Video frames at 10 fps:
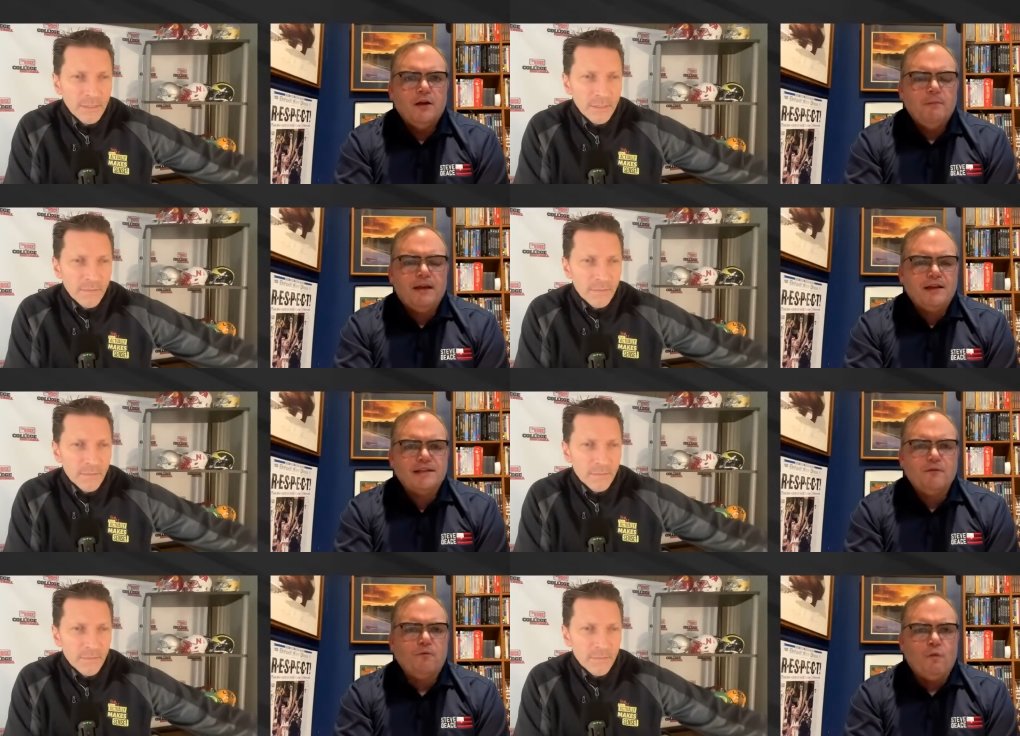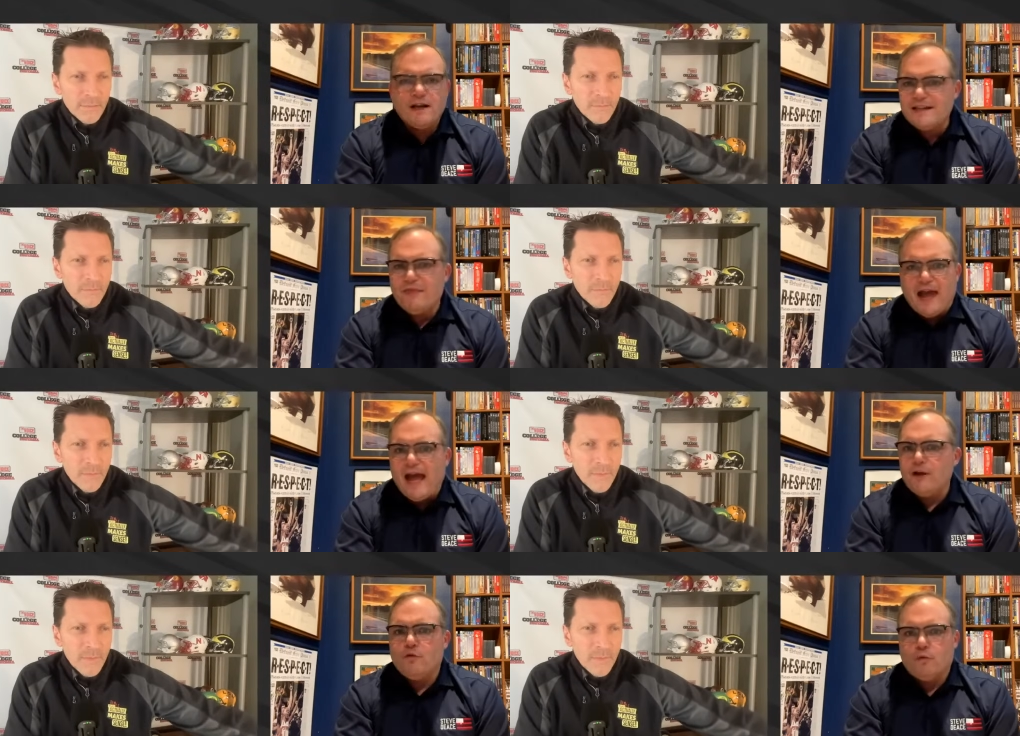Speaker 1: because it wasn't
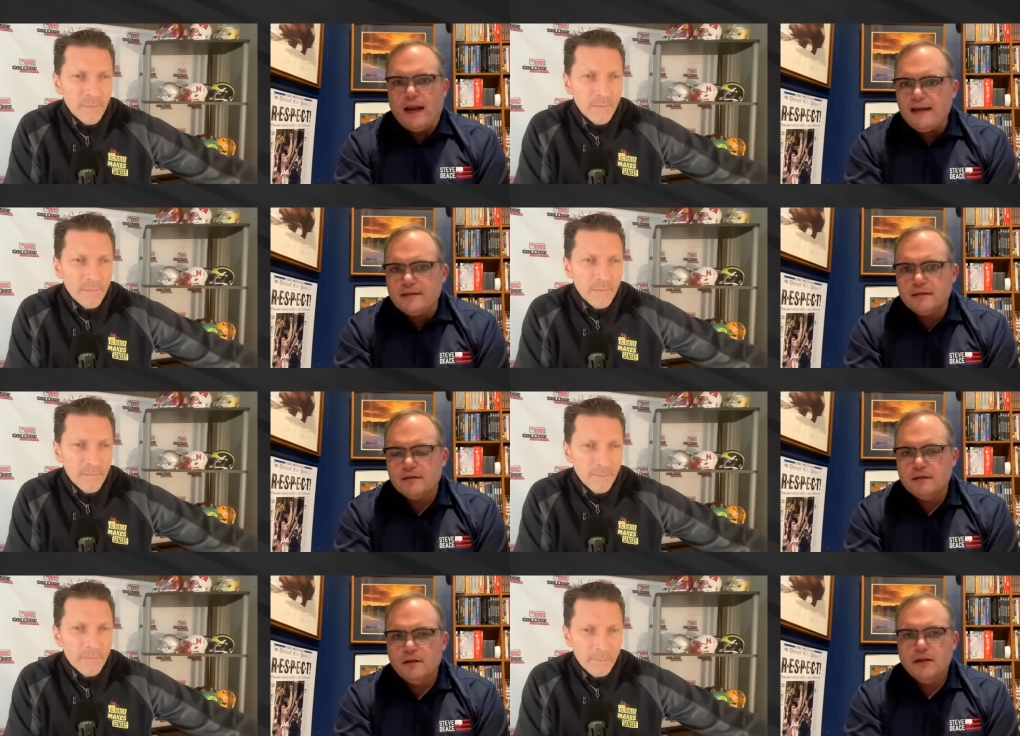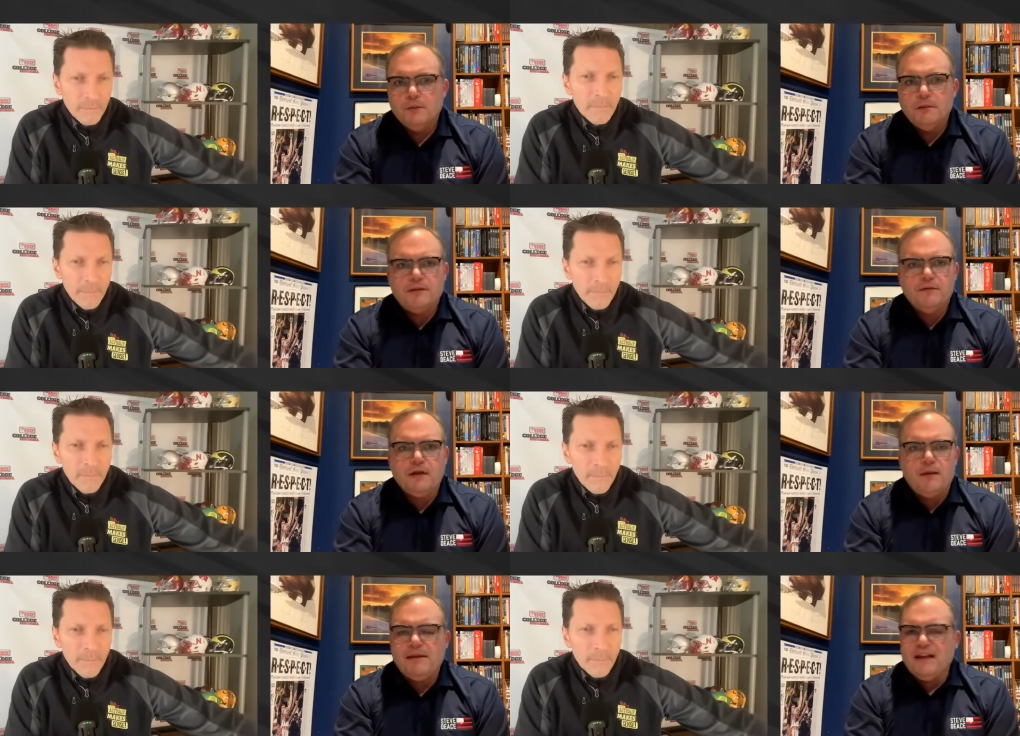that great. But
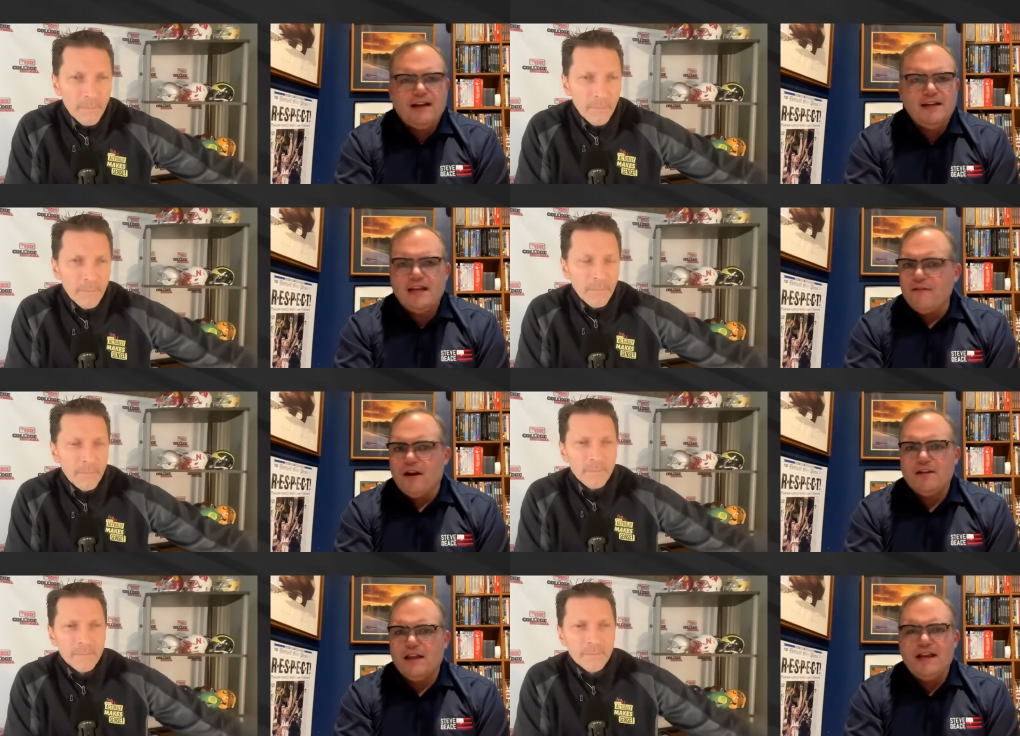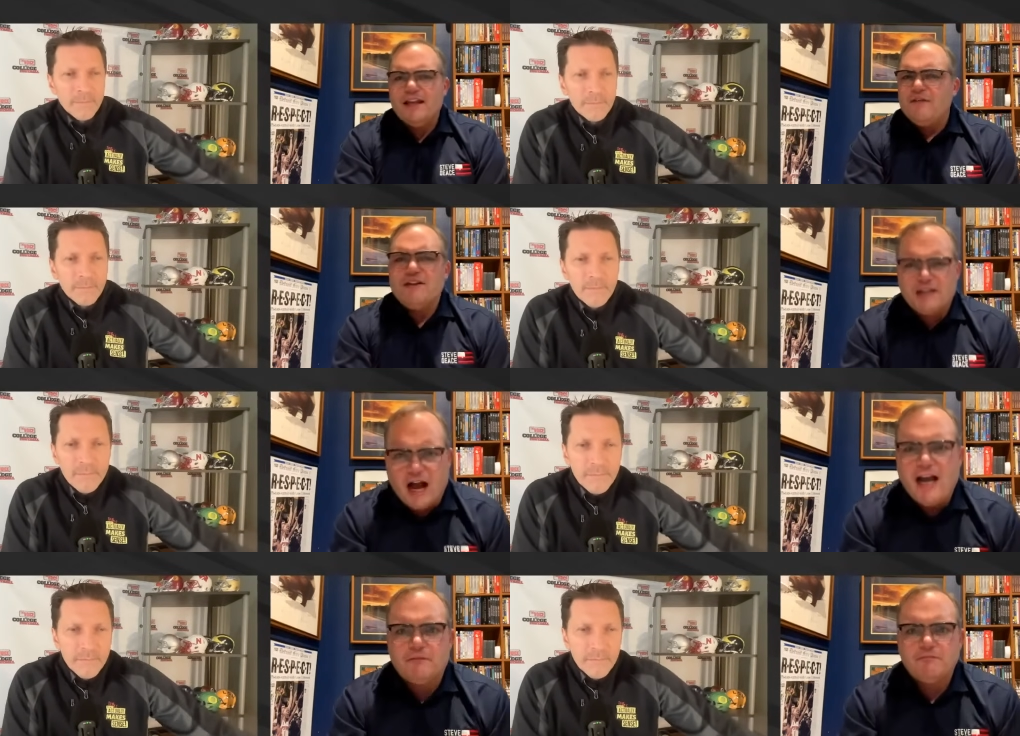I mean, they didn't give it a, they didn't give it
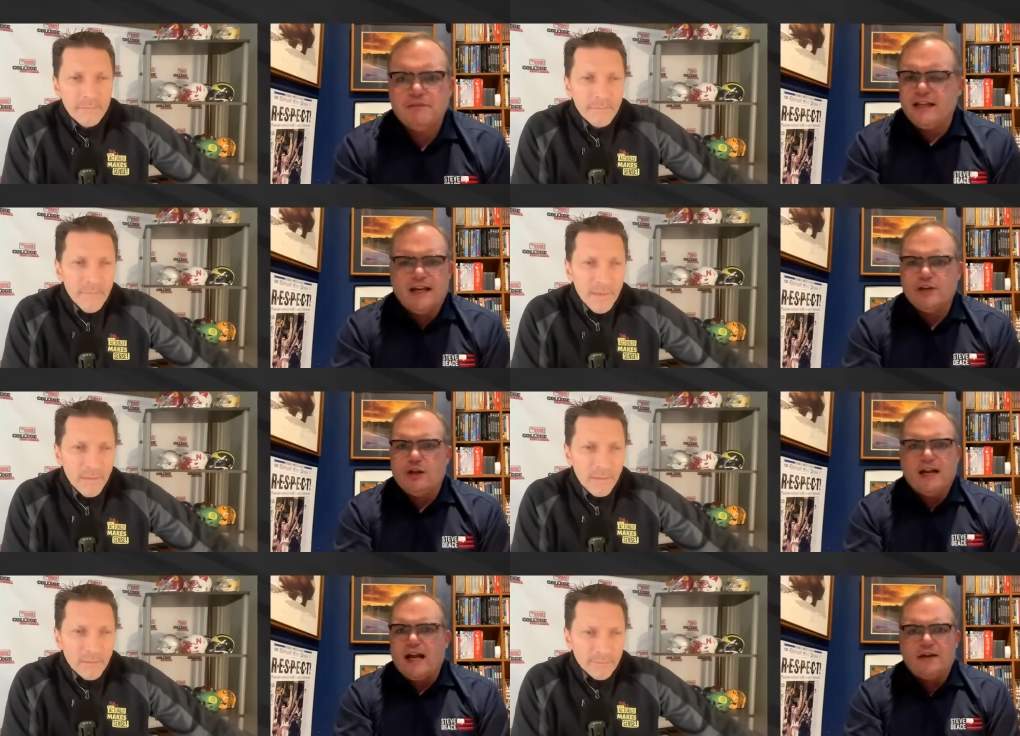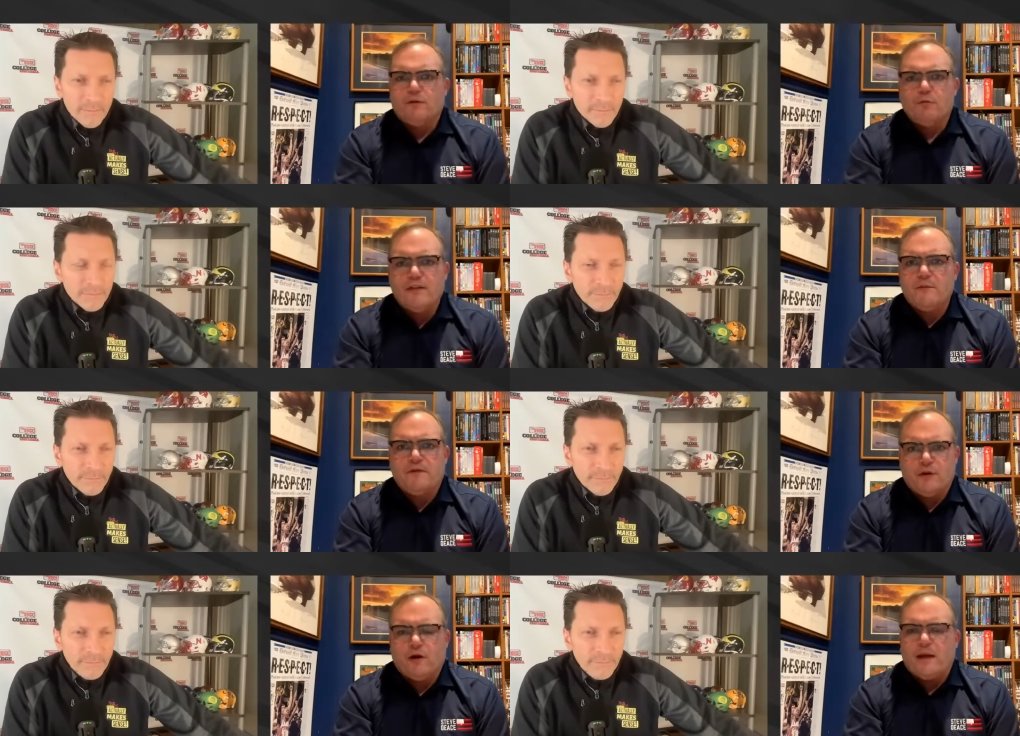time to get into any kind of a rhythm,
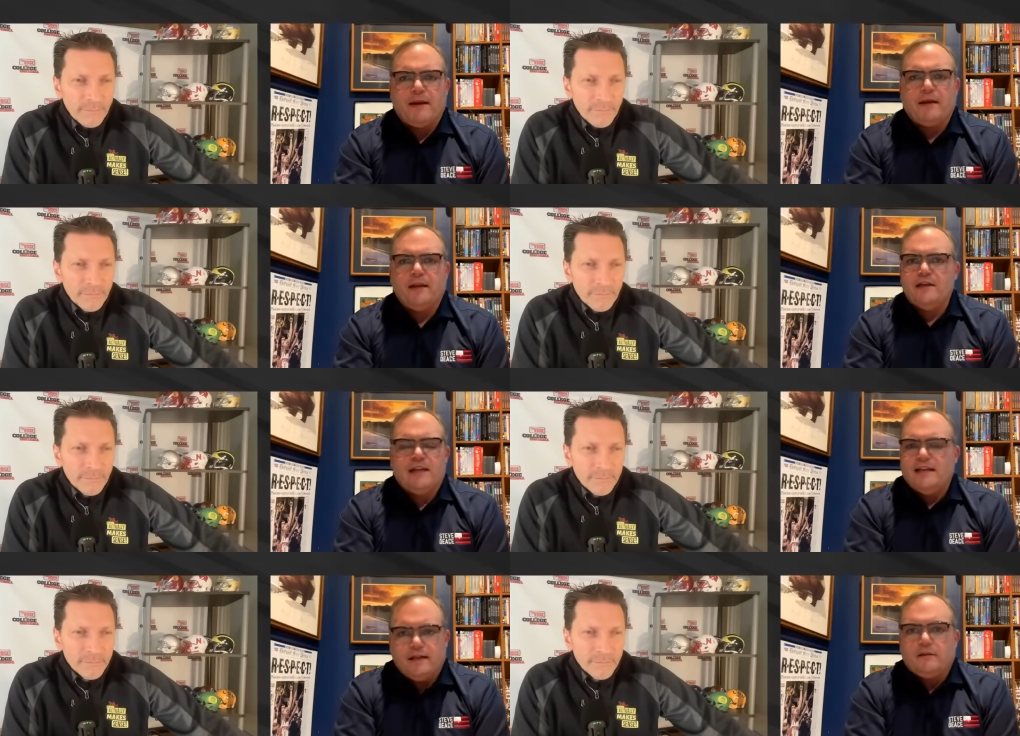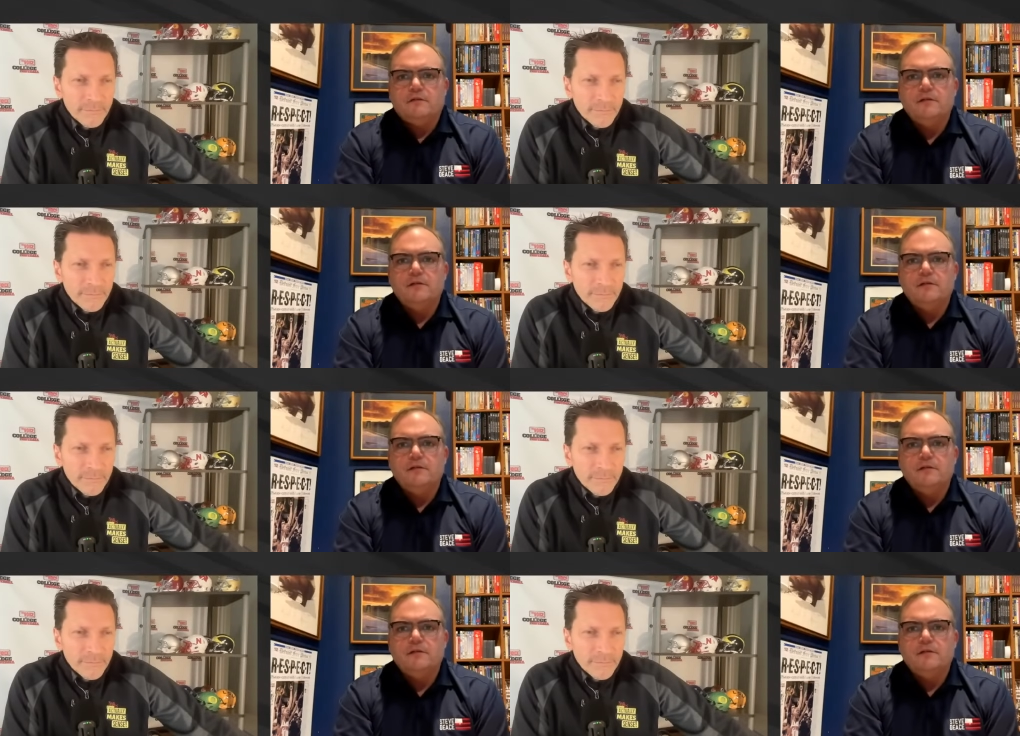if you know what I mean. They they didn't.